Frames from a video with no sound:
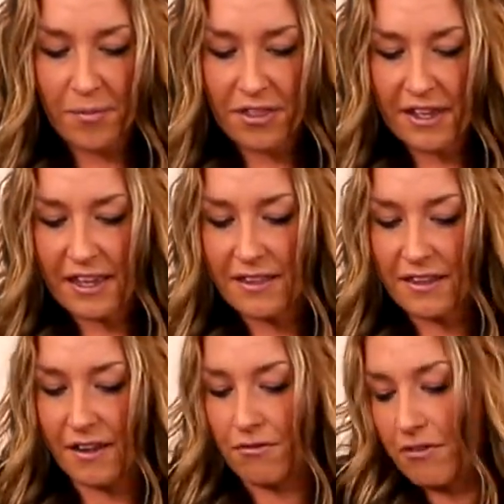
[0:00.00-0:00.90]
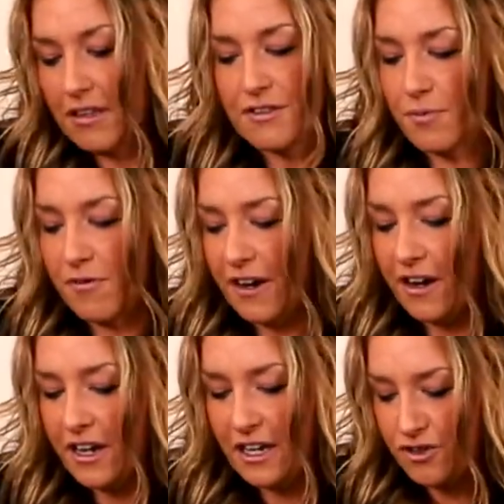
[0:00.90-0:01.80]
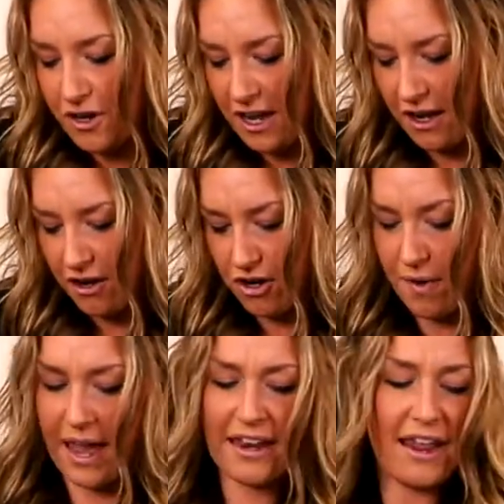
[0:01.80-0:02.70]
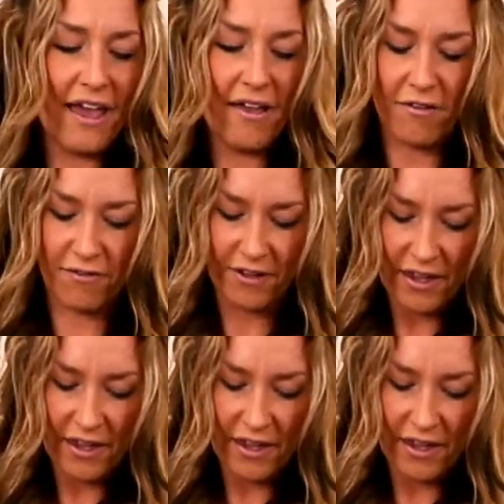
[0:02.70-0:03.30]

thinking that wreaths were very intricate or you had to have